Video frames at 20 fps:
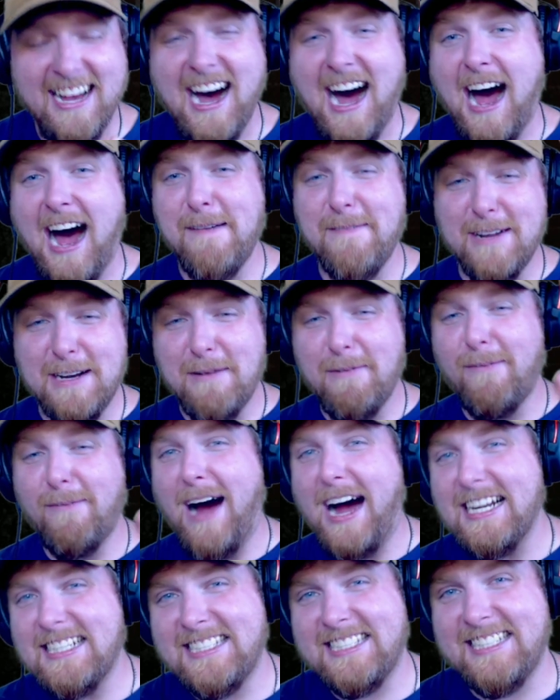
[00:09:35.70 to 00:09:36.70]
I'm going to
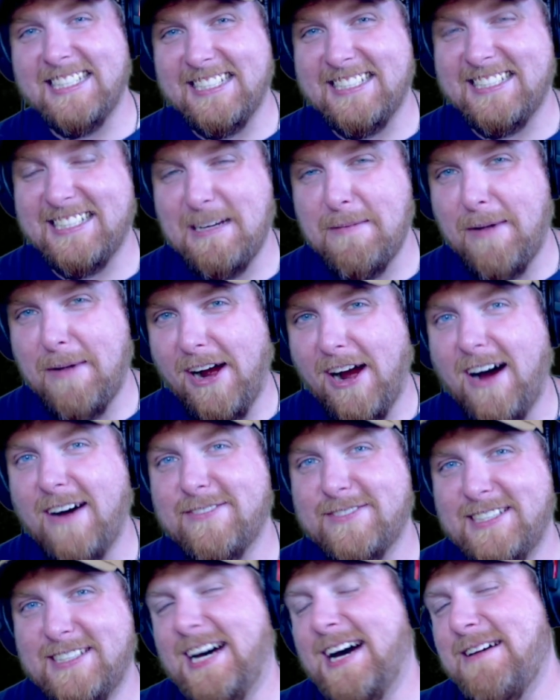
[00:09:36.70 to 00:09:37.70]
watch this in my
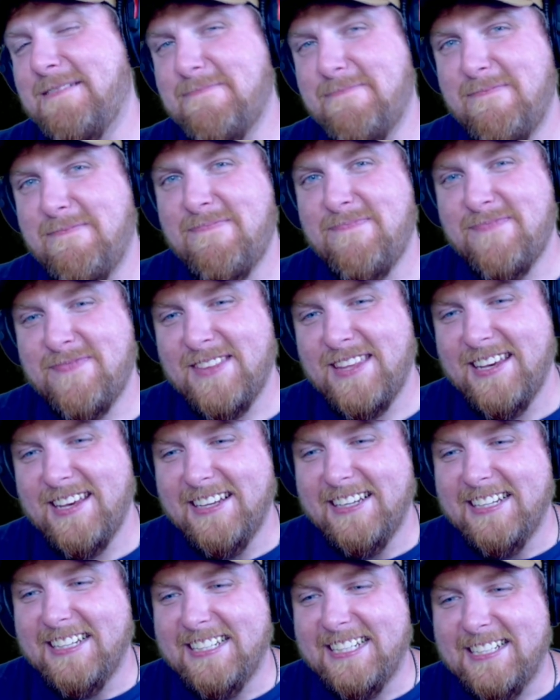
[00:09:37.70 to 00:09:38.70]
off time.
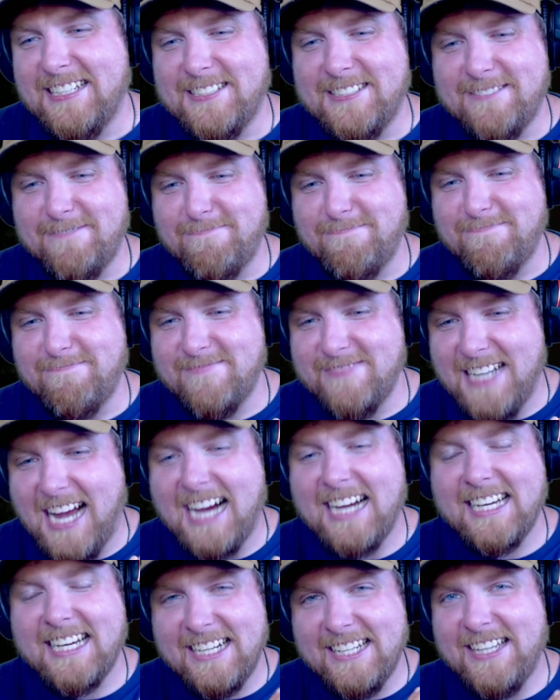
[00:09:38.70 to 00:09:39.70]

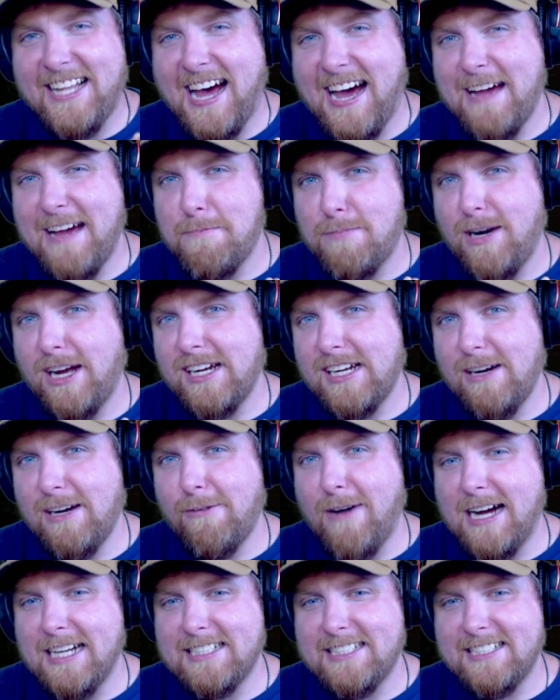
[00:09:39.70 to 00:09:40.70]
Not going to lie, I'm probably going
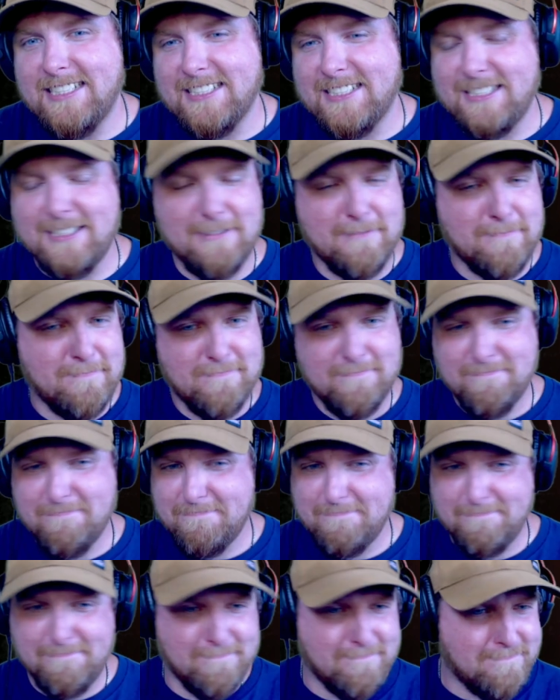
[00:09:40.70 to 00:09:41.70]
to watch this
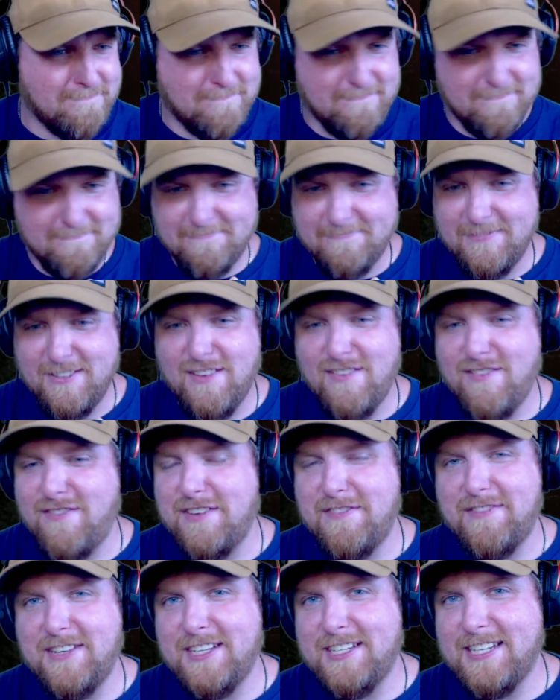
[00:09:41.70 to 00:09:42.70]

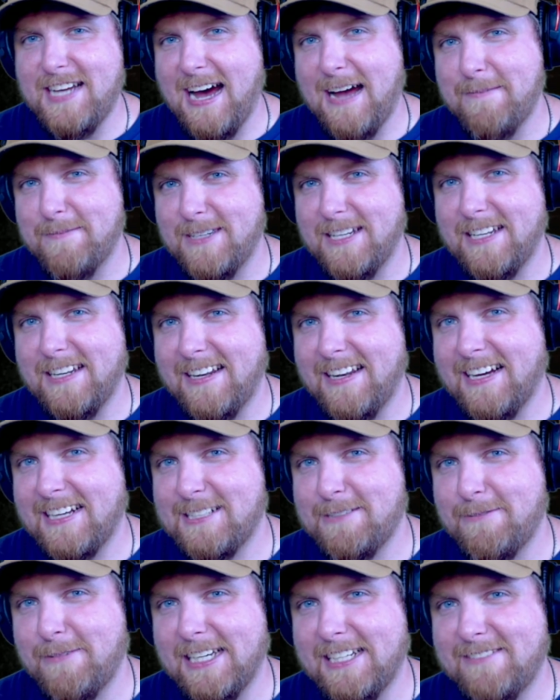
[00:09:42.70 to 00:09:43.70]
50 times in the
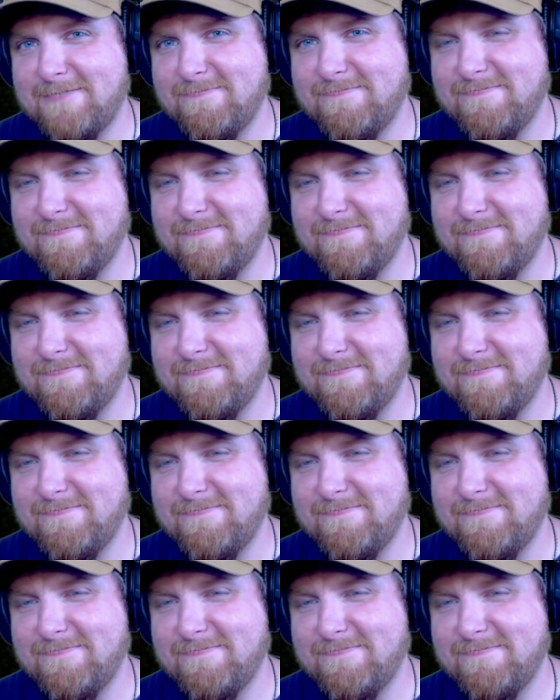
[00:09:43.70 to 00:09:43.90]
next week.